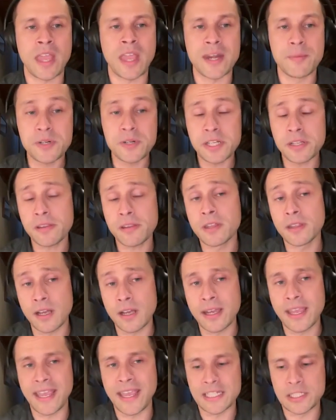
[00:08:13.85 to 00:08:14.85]
and particularly in
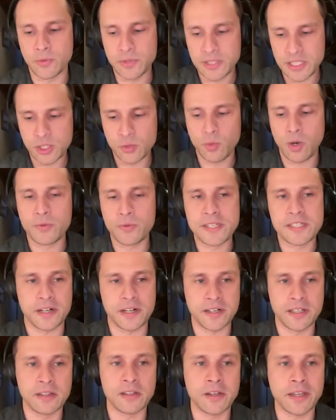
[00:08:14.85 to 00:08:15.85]
lung cancer, which is where we
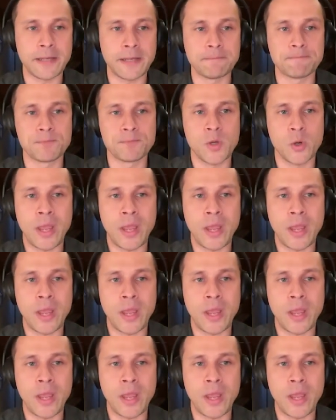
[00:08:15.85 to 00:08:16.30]
started looking.